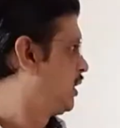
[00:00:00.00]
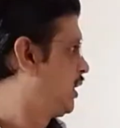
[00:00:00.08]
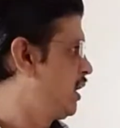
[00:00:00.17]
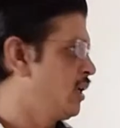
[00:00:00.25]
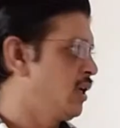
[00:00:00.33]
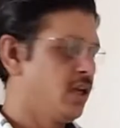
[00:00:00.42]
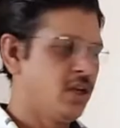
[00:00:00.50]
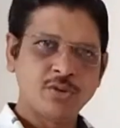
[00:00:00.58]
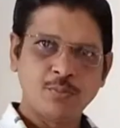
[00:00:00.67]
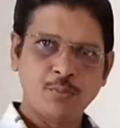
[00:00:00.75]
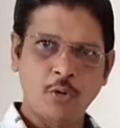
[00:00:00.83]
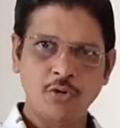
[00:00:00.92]
Shear
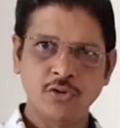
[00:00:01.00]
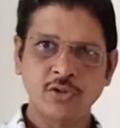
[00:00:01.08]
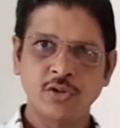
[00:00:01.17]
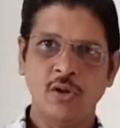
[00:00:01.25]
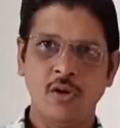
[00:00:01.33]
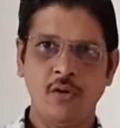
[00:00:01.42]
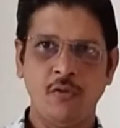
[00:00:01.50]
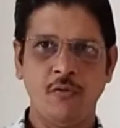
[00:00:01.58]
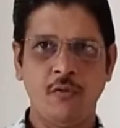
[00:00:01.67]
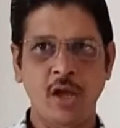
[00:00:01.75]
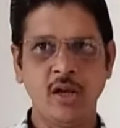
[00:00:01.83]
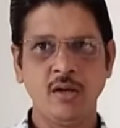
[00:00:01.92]
is produced
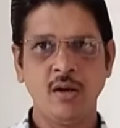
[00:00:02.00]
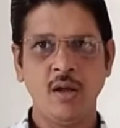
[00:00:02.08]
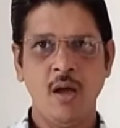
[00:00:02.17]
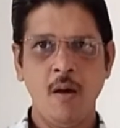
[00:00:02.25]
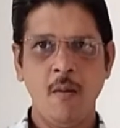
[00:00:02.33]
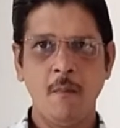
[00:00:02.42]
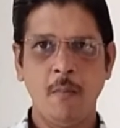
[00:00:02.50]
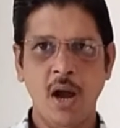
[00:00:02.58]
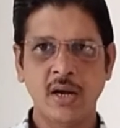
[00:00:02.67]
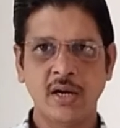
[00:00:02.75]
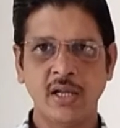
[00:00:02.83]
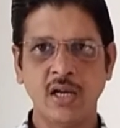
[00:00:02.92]
when
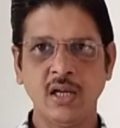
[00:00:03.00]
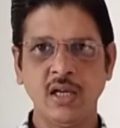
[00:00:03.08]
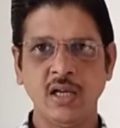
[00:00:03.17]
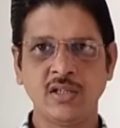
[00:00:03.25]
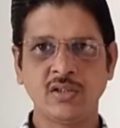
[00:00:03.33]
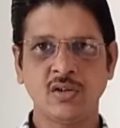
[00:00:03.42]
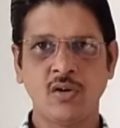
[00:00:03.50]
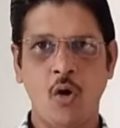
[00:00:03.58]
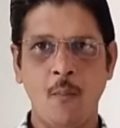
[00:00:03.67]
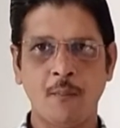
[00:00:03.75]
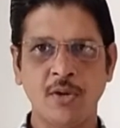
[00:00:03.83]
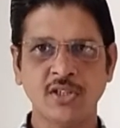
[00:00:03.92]
particle is
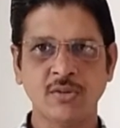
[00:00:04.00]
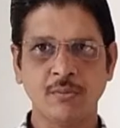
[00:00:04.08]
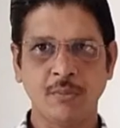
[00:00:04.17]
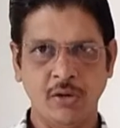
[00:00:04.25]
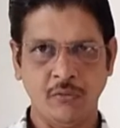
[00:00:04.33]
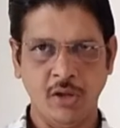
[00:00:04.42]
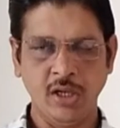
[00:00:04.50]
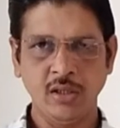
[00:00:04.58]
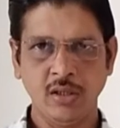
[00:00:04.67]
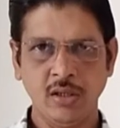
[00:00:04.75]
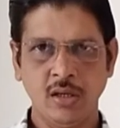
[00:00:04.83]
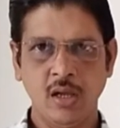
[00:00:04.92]
compressed
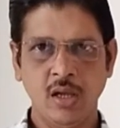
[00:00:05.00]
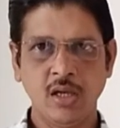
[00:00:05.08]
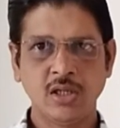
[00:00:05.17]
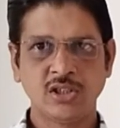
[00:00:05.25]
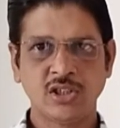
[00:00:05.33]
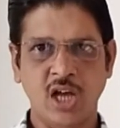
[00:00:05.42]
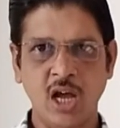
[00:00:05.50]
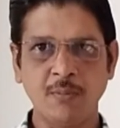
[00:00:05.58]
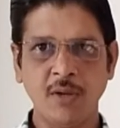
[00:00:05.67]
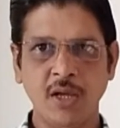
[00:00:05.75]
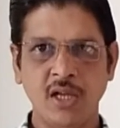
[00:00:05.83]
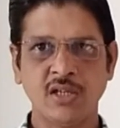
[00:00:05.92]
between
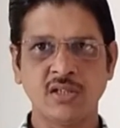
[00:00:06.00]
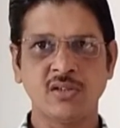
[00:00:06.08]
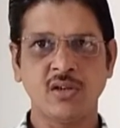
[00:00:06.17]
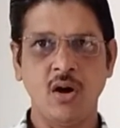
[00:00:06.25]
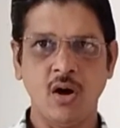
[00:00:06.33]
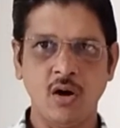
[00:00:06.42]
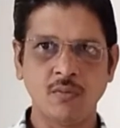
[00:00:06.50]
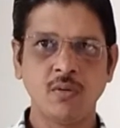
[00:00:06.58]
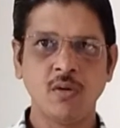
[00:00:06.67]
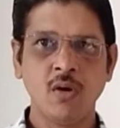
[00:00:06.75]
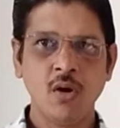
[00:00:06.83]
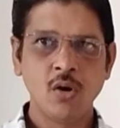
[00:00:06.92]
sharp edges
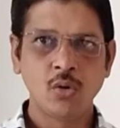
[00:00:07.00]
of